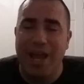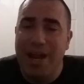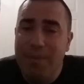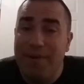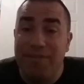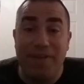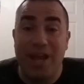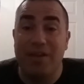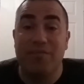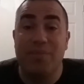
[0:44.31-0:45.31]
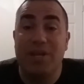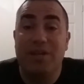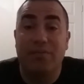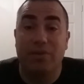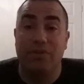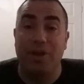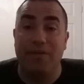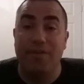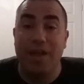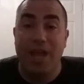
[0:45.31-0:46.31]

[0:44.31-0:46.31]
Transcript: And I'm a fan of medieval stuff,